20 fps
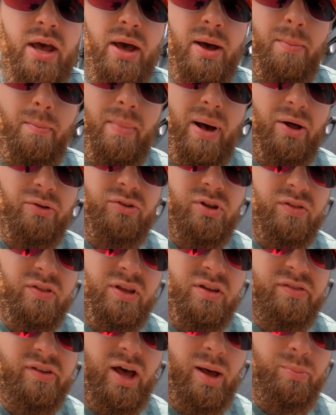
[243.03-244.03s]
mounted
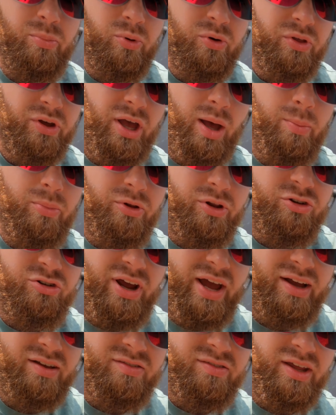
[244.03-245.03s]
these up with a couple of
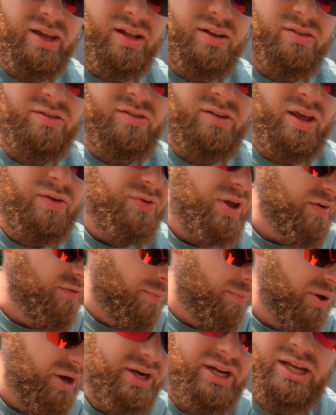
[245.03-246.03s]
jack stands. If you have a
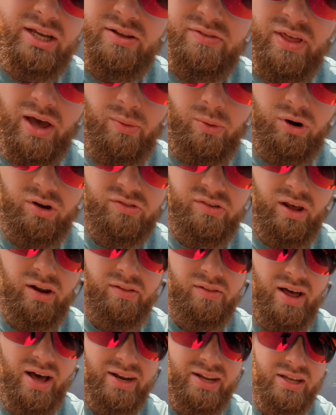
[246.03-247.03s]
buddy, that works out a
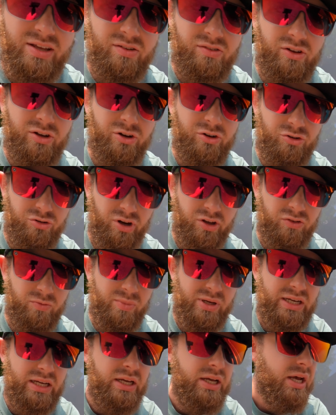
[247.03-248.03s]
lot easier, trust
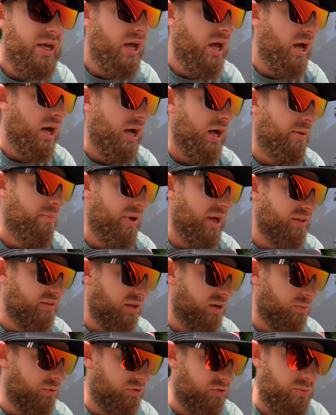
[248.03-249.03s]
me. But I
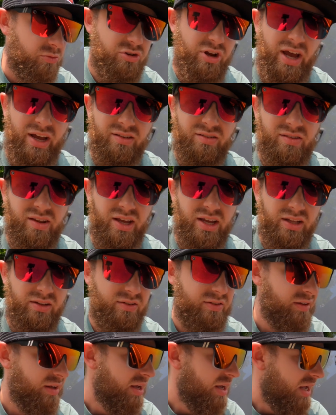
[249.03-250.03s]
did it with some jack
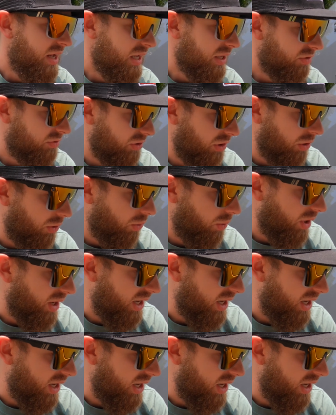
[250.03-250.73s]
stands. So